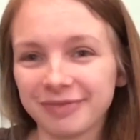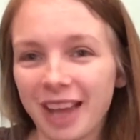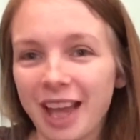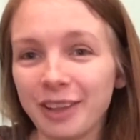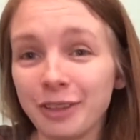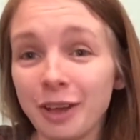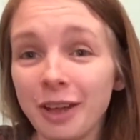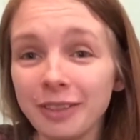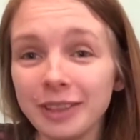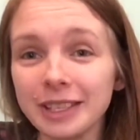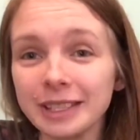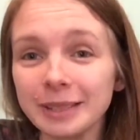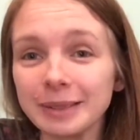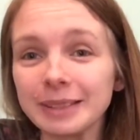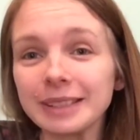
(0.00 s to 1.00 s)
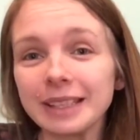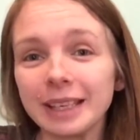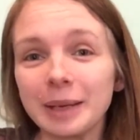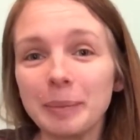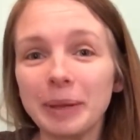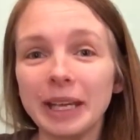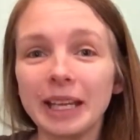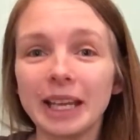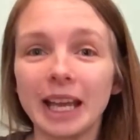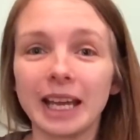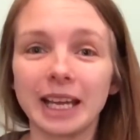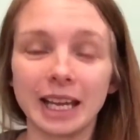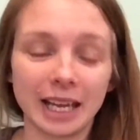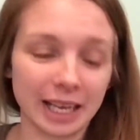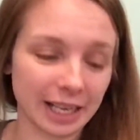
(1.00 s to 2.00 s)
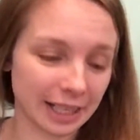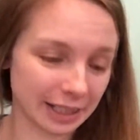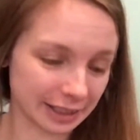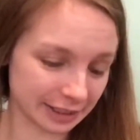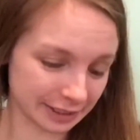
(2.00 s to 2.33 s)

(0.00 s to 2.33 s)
I thought this was gonna be like a